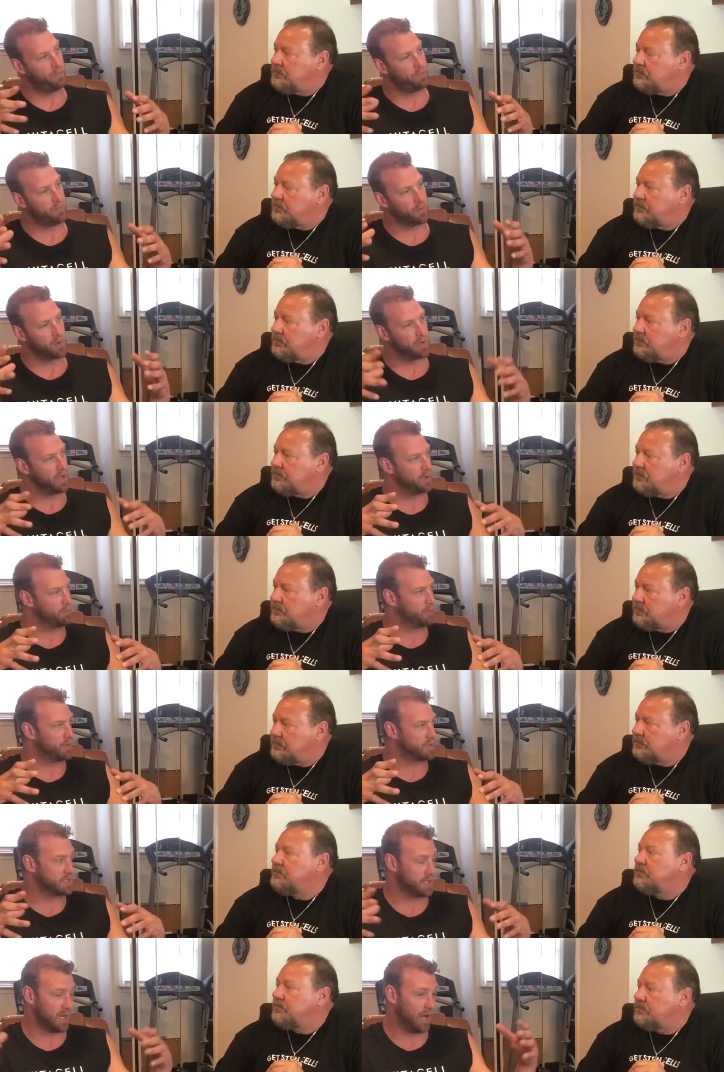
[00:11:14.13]
Speaker 1: for a young
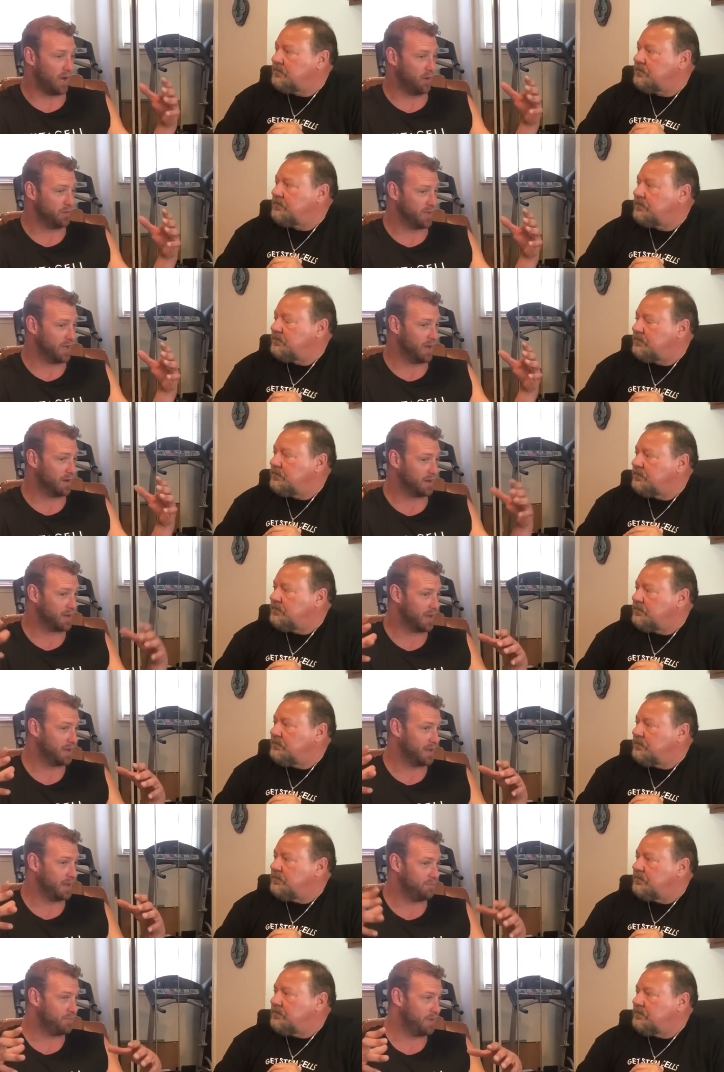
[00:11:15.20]
person? How young can
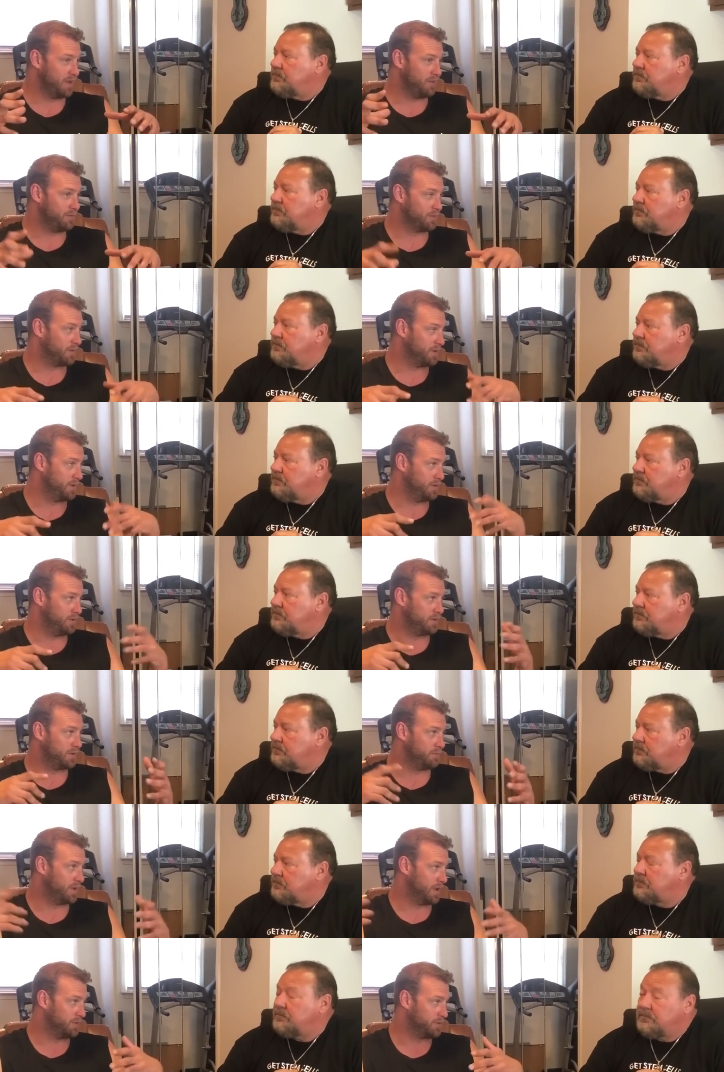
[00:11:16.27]
they be for you to
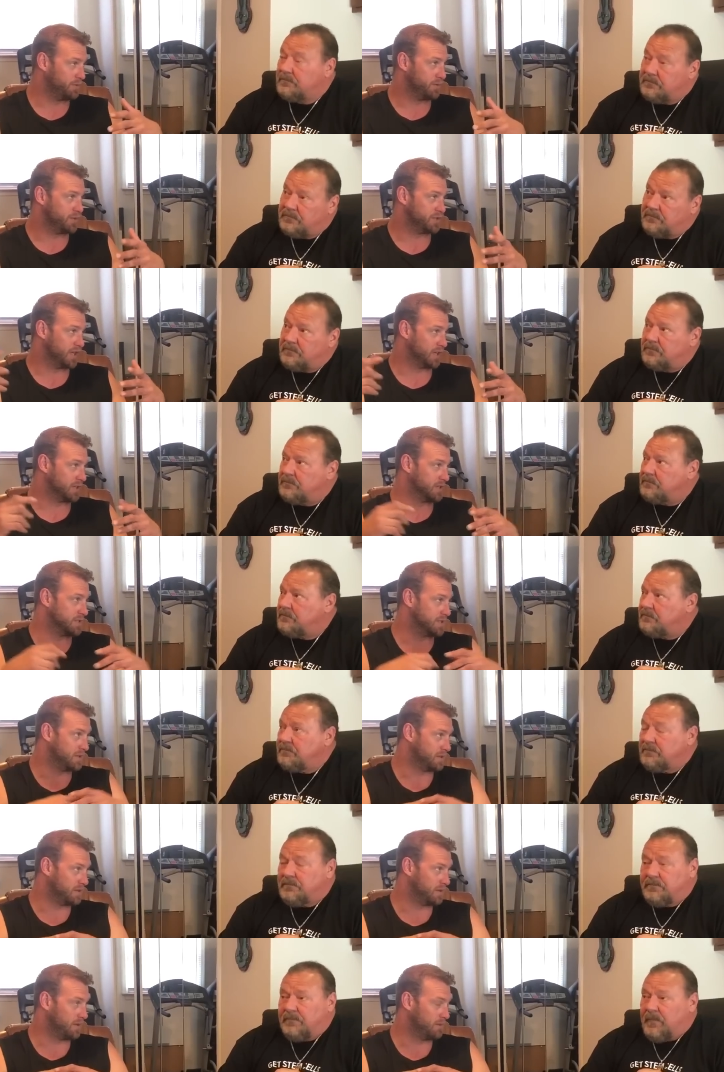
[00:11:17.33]
be able to inject this
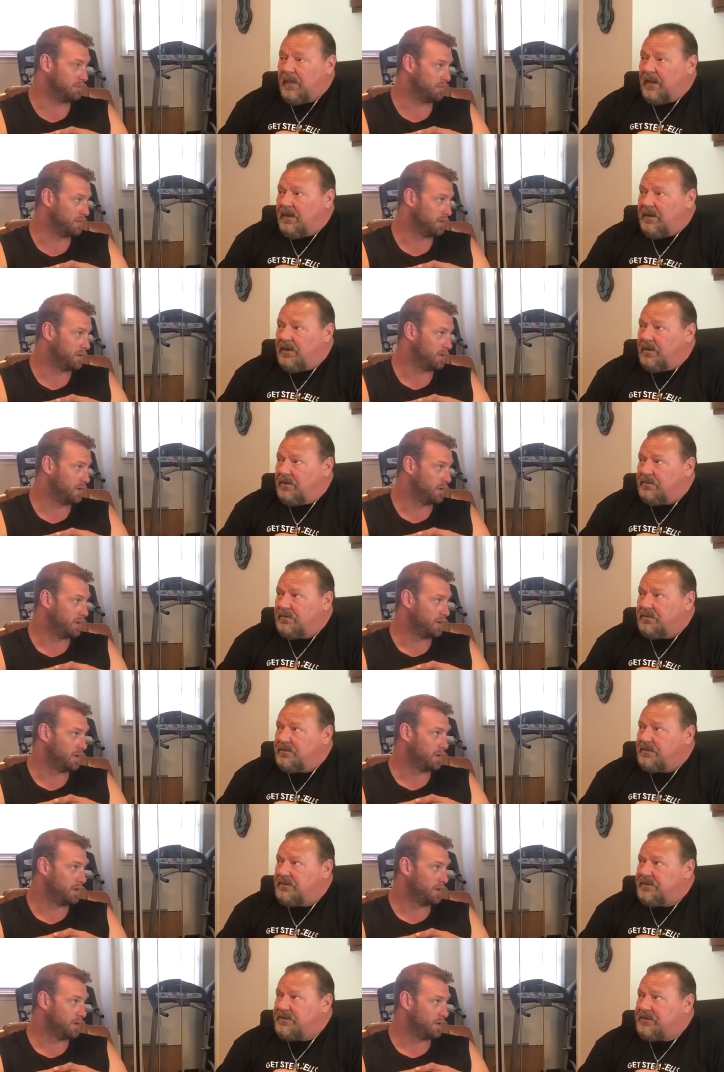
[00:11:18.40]
into them? You know,
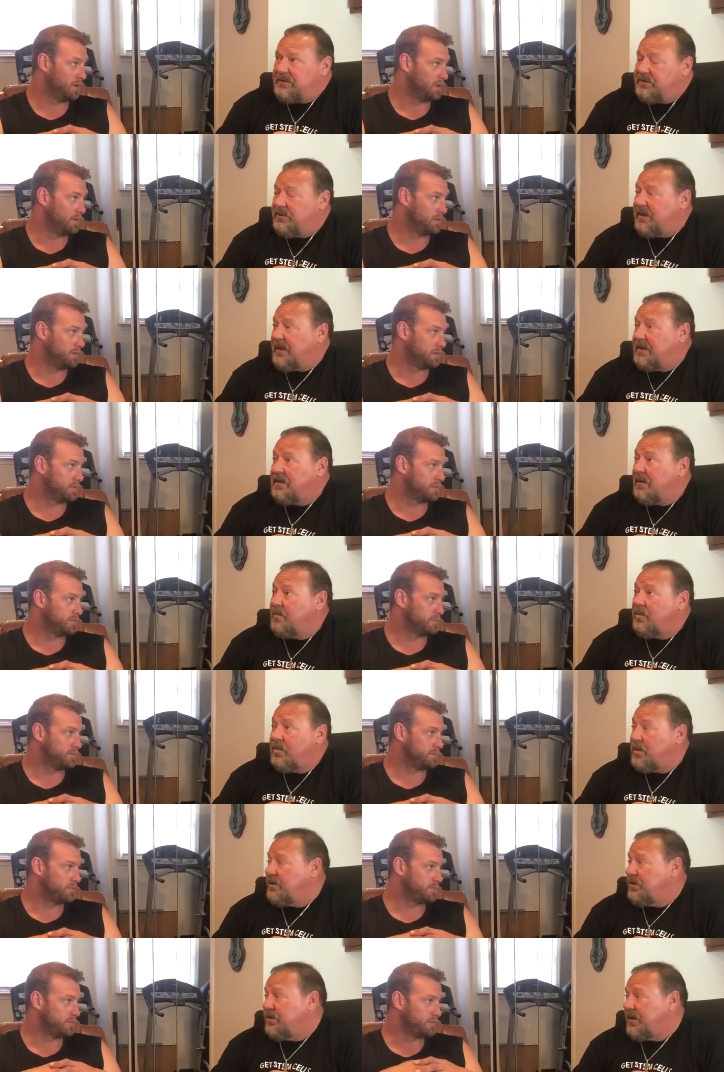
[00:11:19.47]
you can
Speaker 2: number
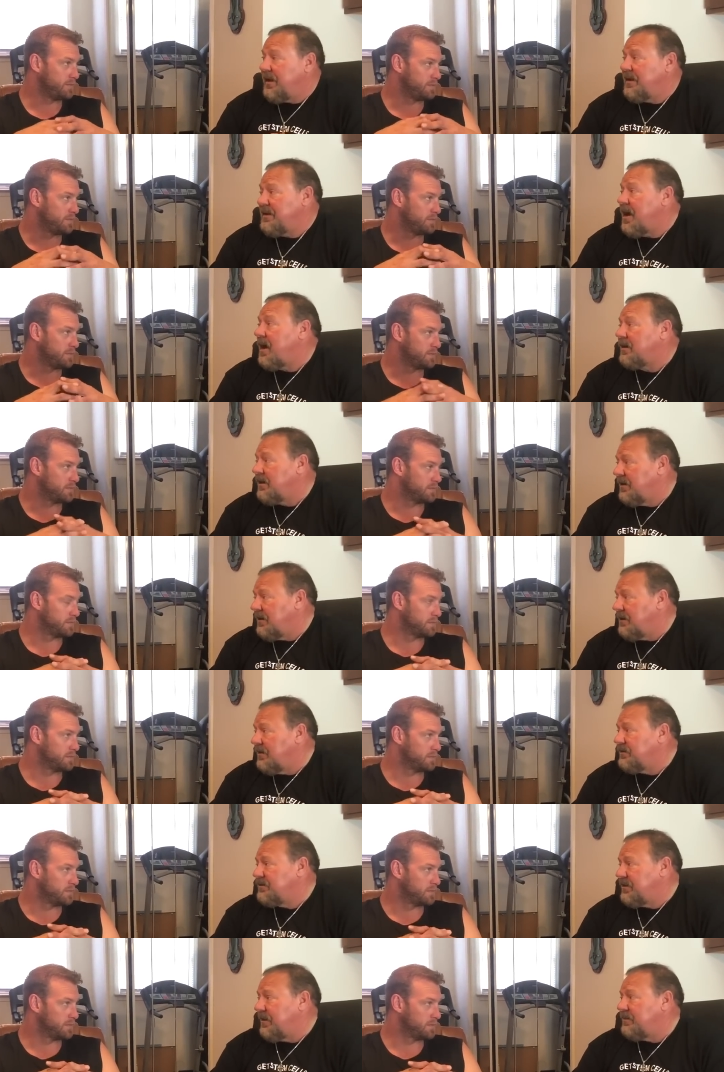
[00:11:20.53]
one, you cannot get
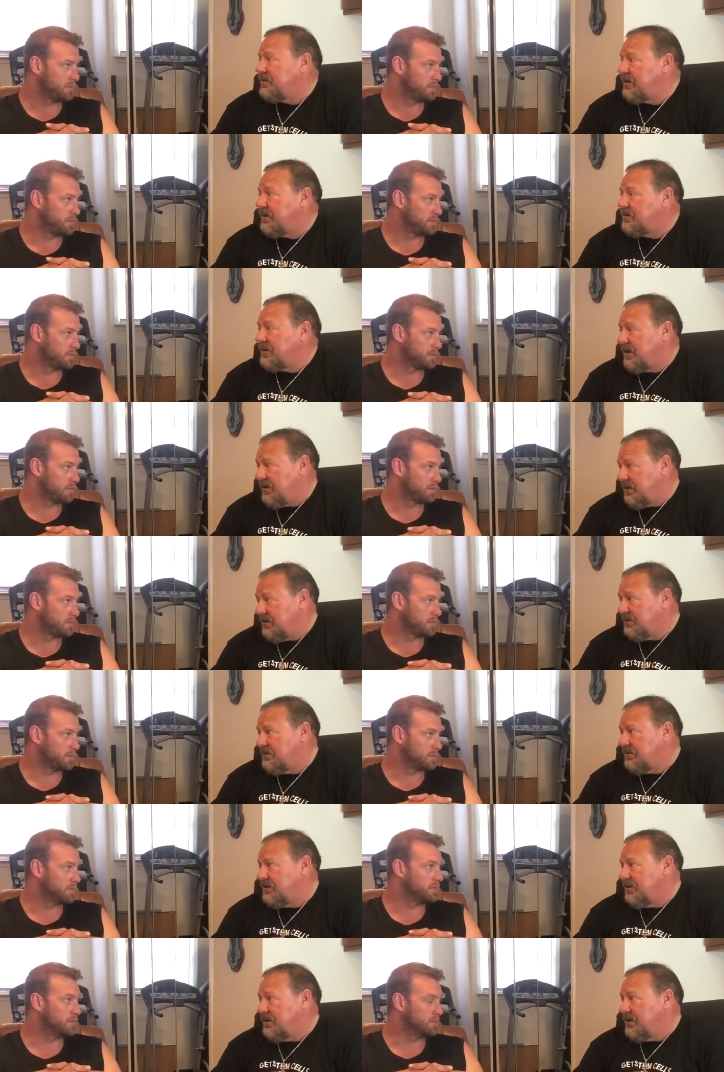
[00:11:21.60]
enough stem cells in you.
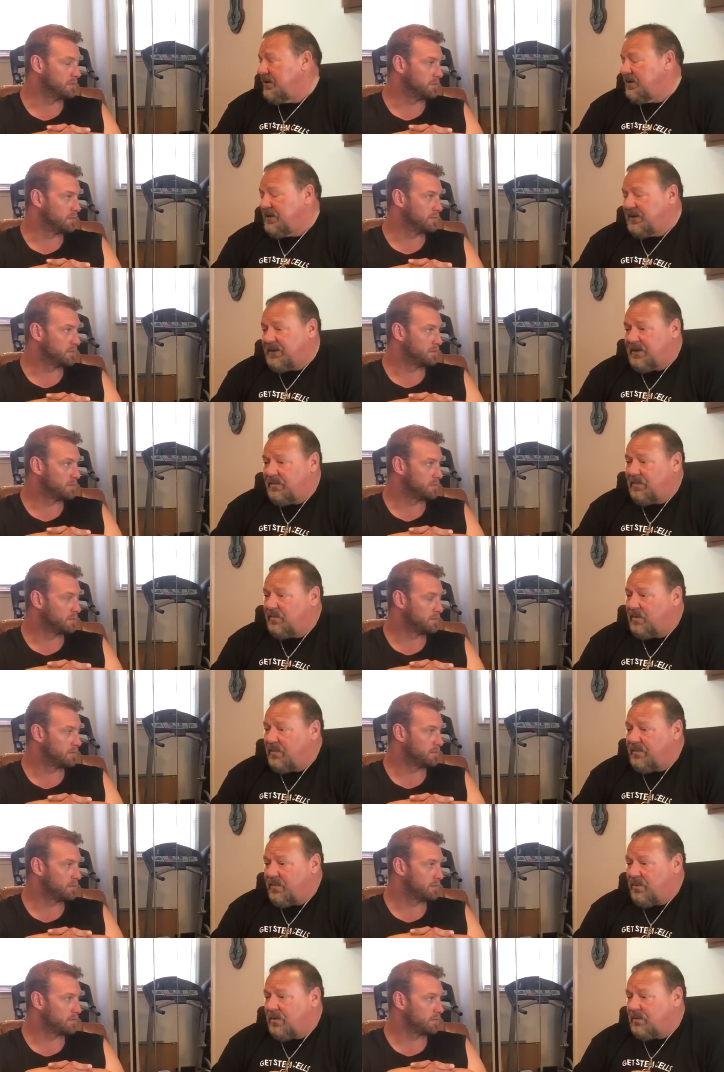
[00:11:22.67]
Mm-hmm. You know, when we're
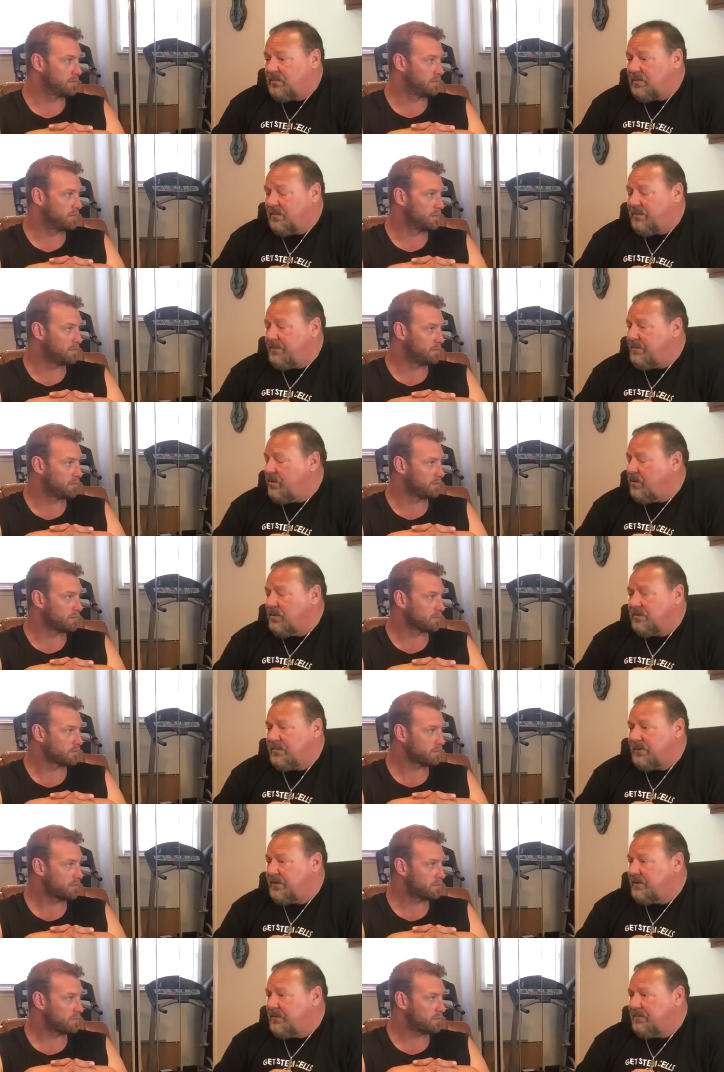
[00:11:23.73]
born, we're born
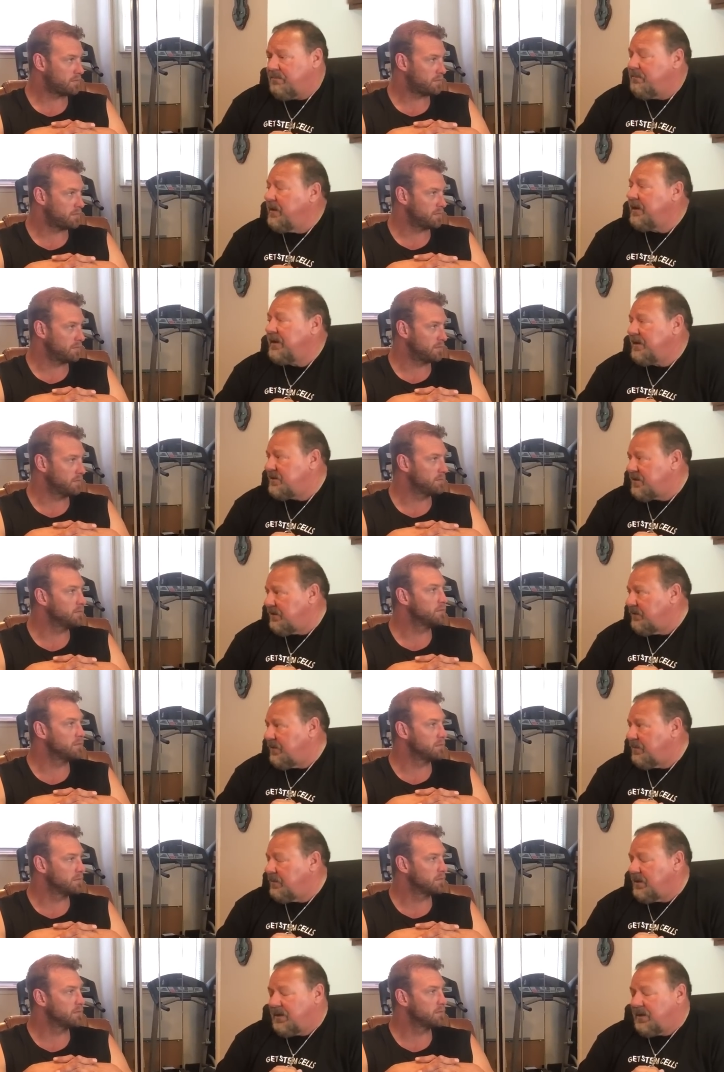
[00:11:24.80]
with millions of them.